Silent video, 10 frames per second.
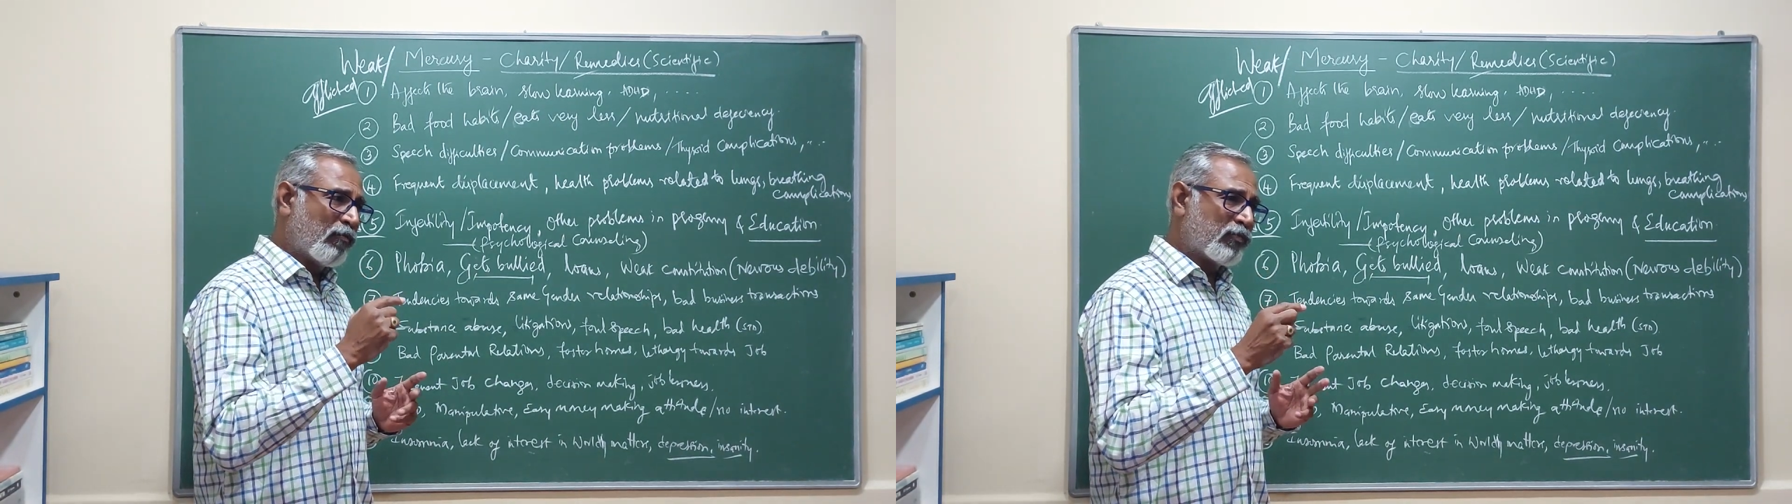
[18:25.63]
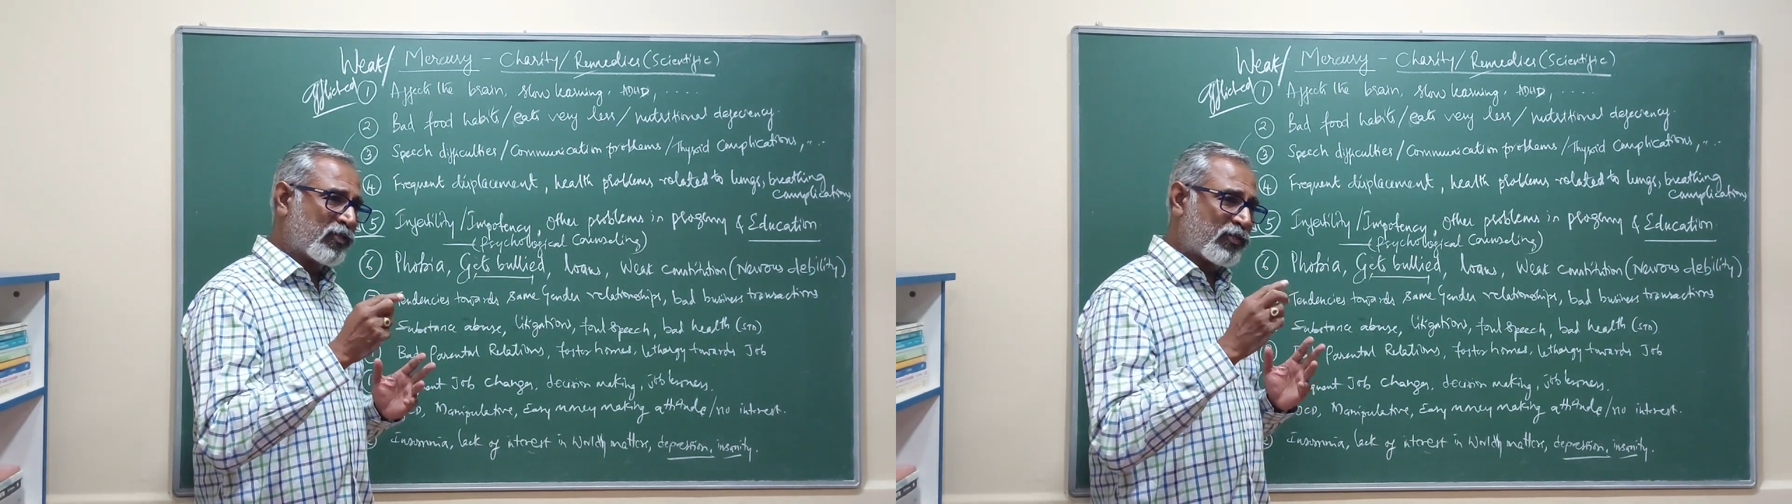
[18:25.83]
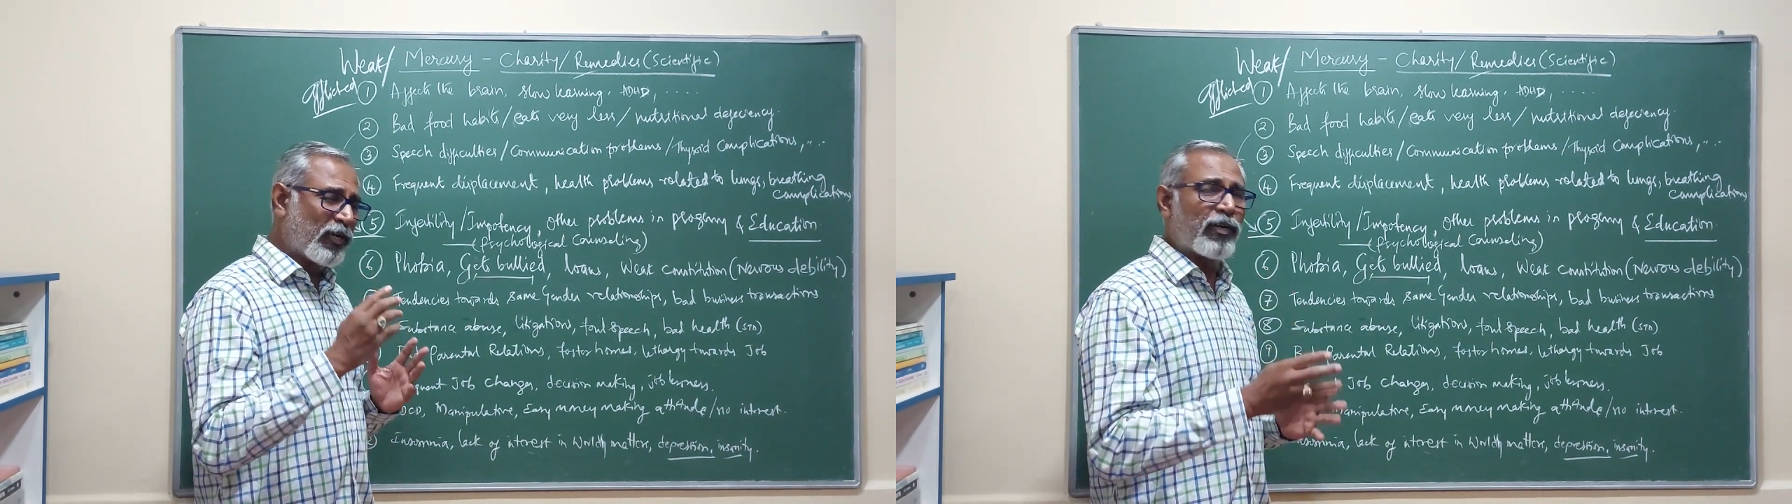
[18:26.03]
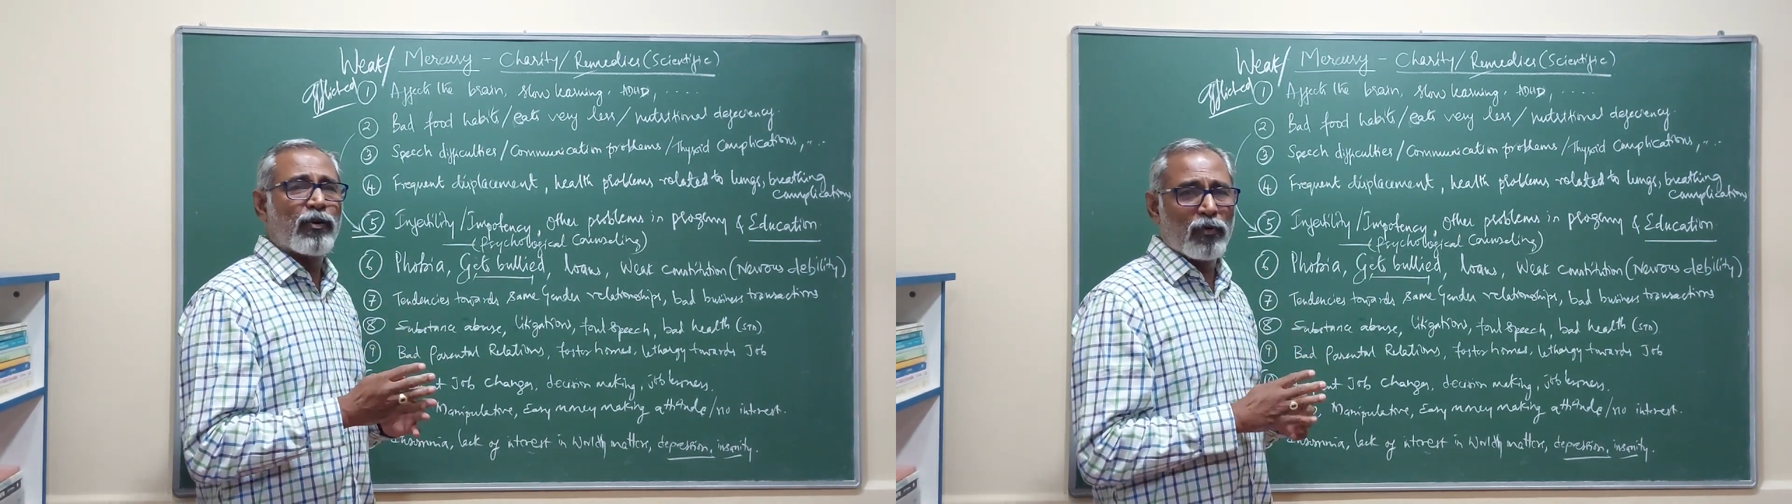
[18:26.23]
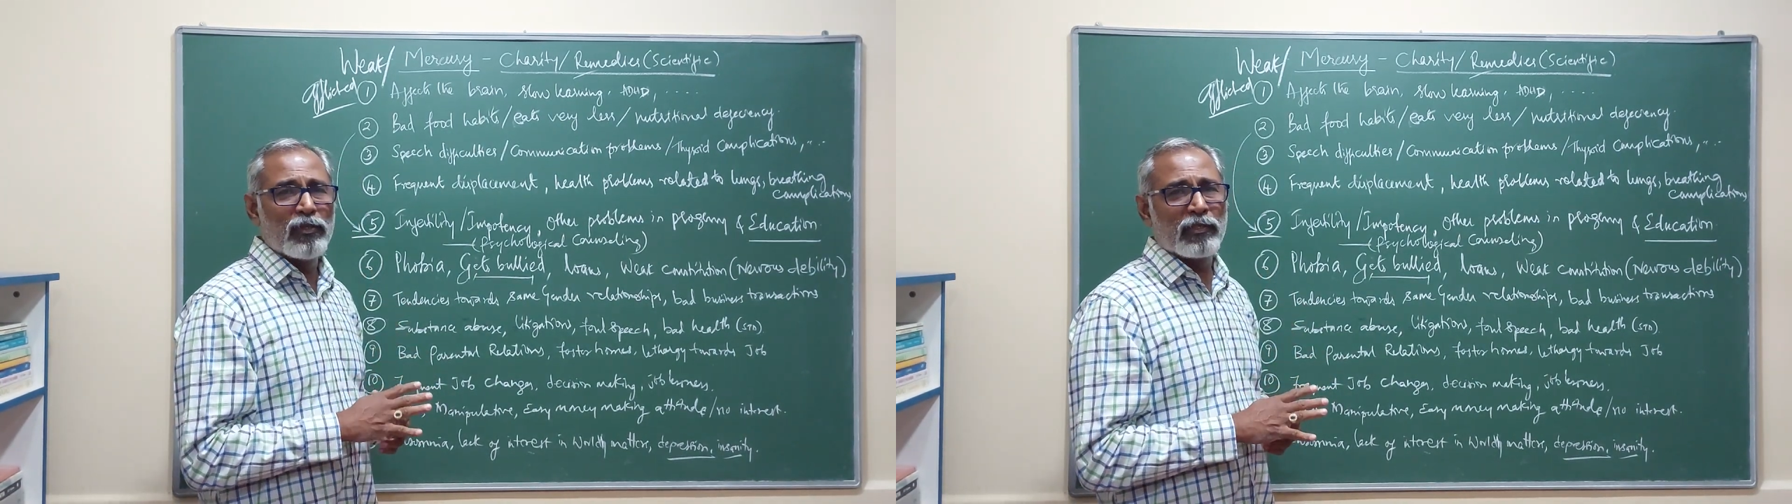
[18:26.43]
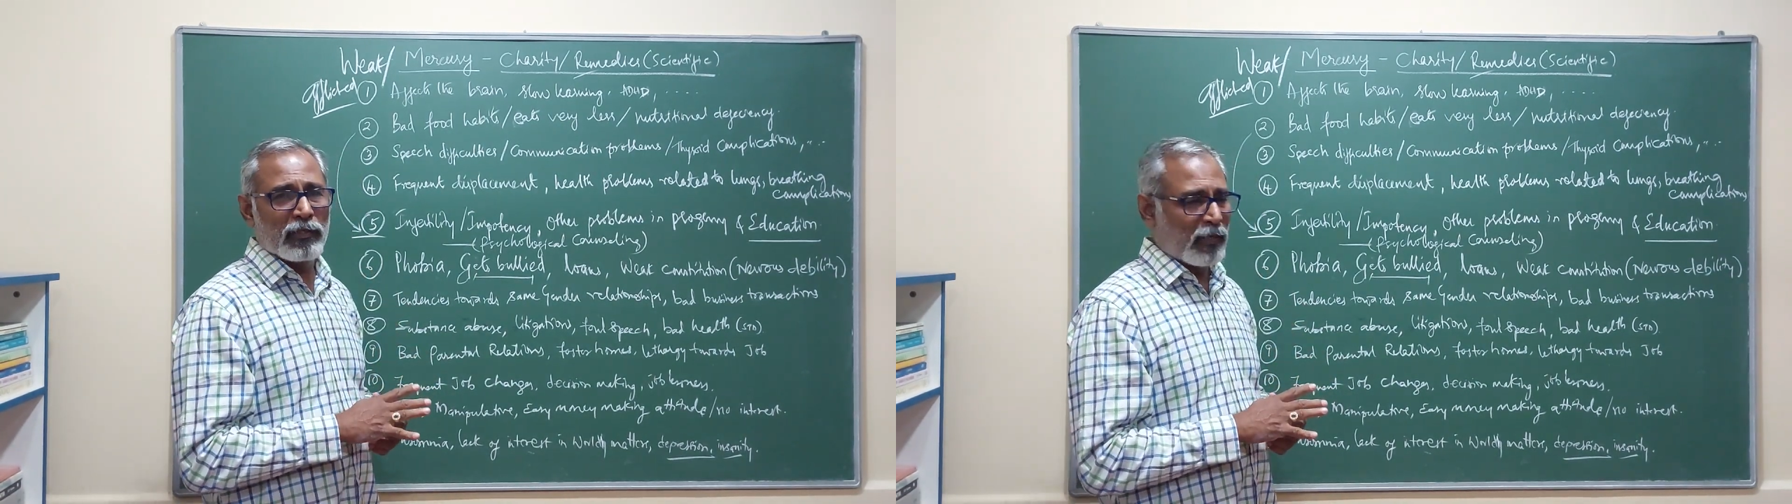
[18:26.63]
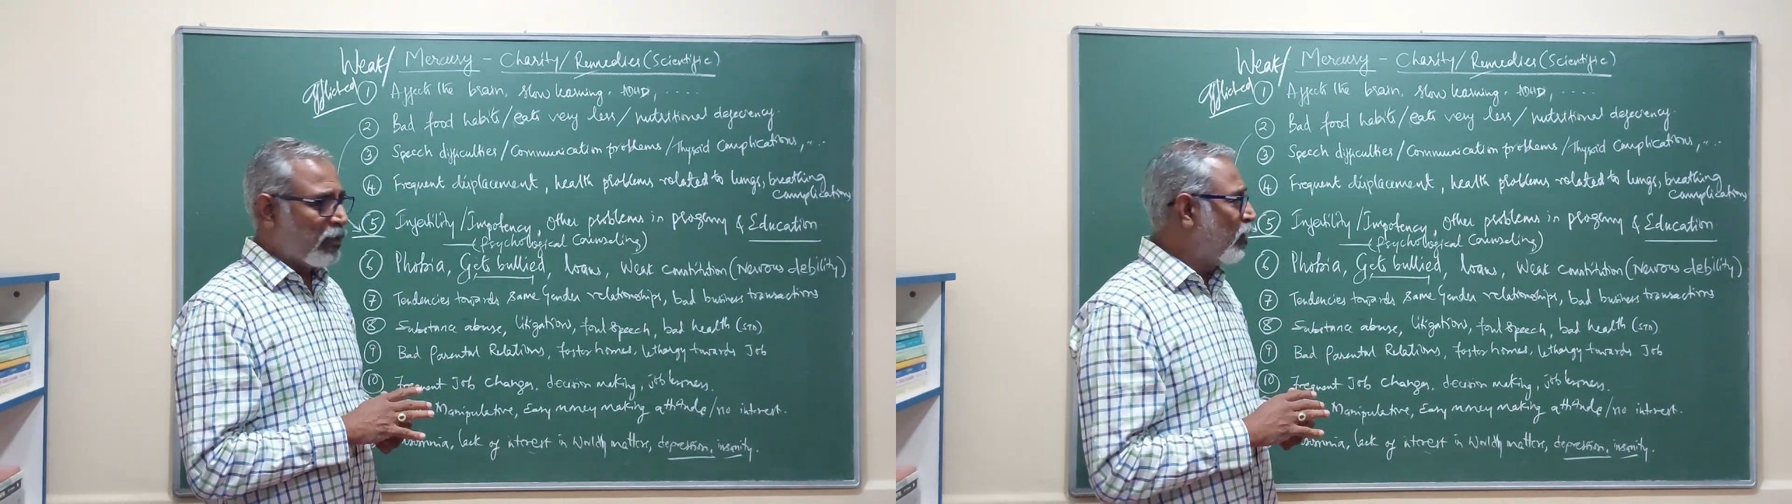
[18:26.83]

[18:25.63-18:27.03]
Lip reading: strict rules